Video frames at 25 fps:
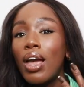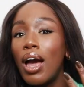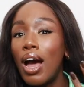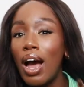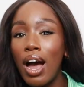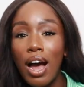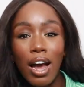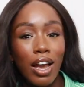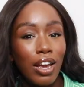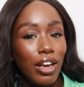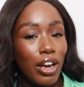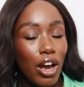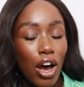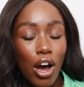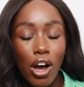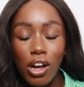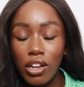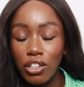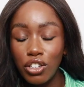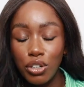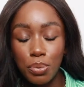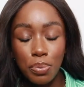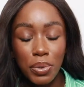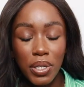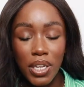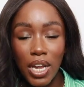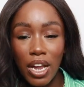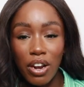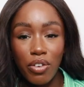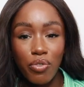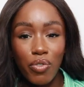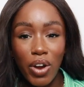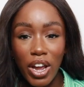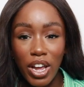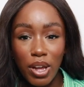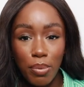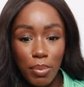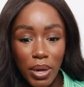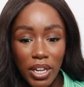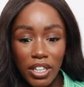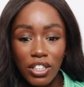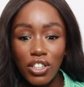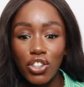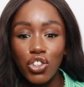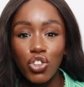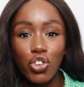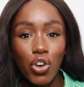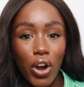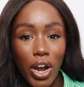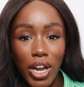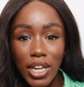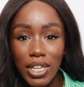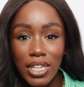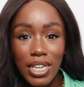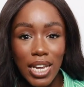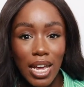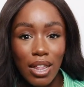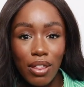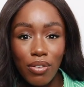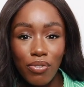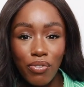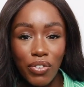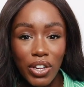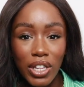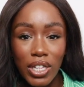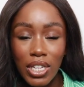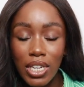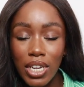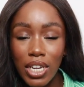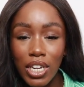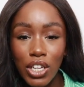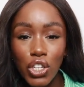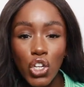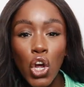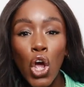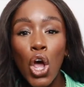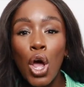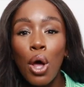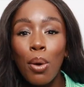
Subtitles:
I 100% recommend trying to get them vintage,